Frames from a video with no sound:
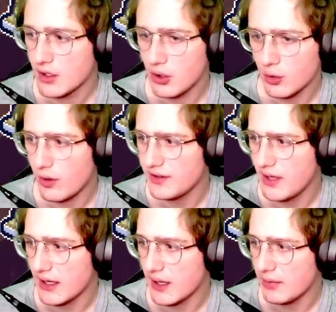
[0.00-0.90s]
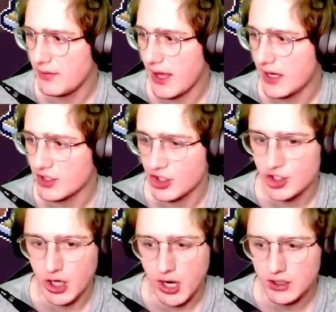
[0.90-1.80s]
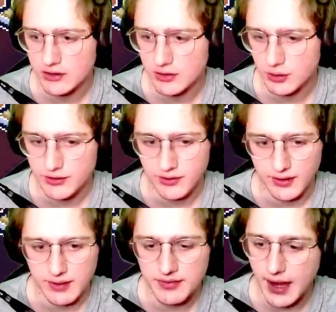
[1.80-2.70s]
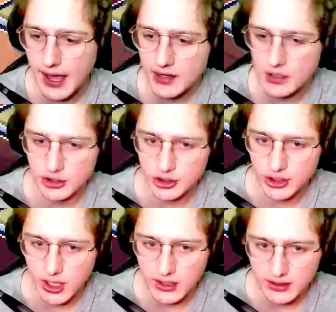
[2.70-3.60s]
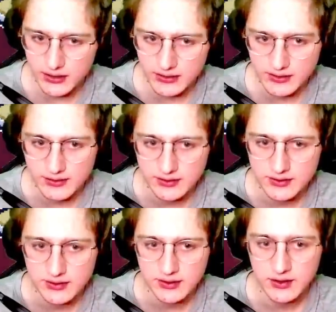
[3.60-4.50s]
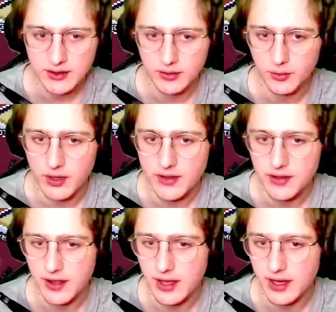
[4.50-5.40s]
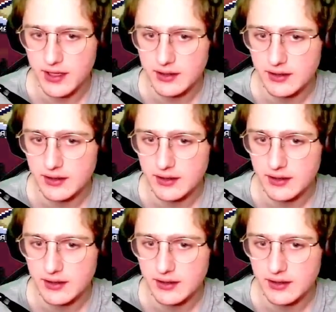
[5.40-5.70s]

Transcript: Coco YT, I can't believe they added shotgun to Cult of the Lamb. They added a shotgun? What the heck?